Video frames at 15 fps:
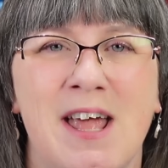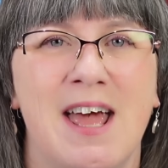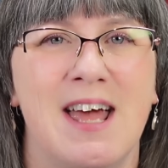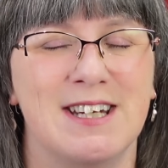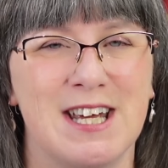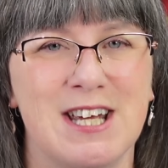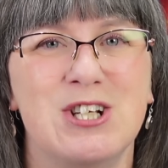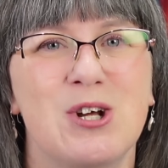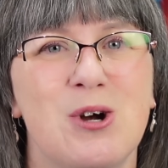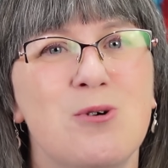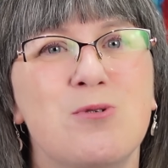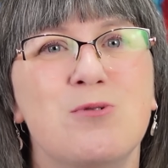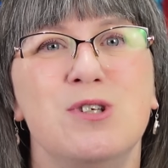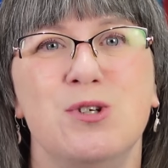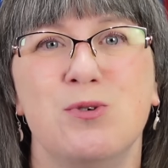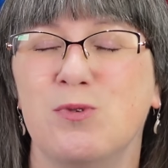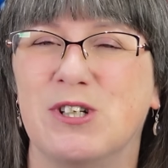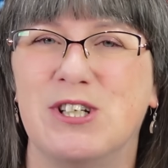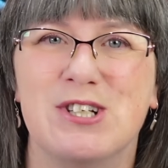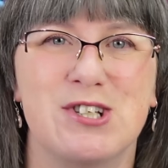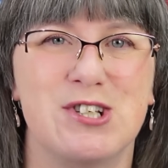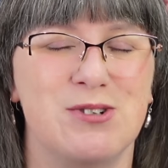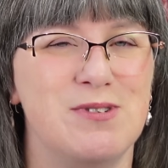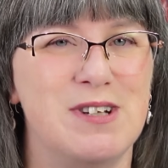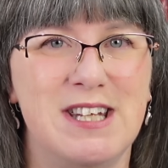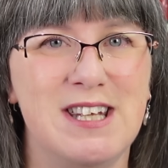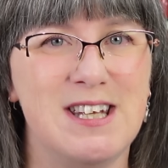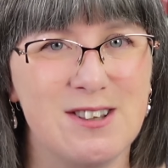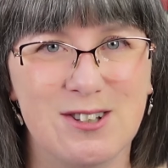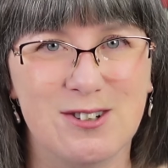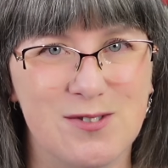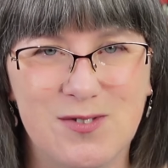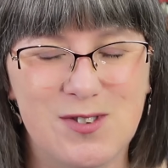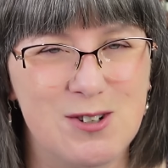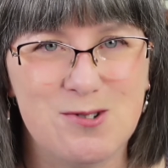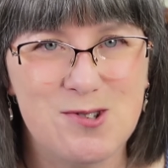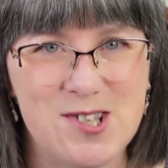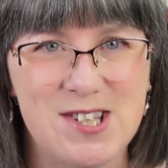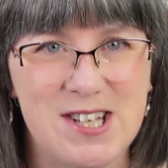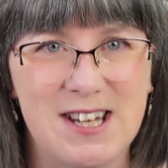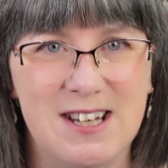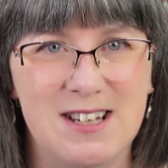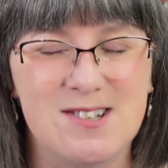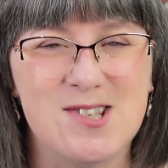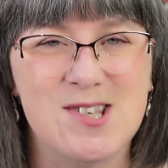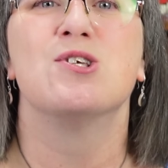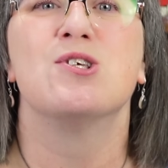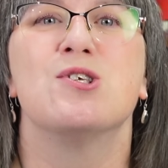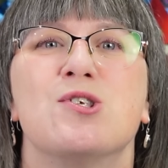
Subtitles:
And I know you wouldn't do either of those things,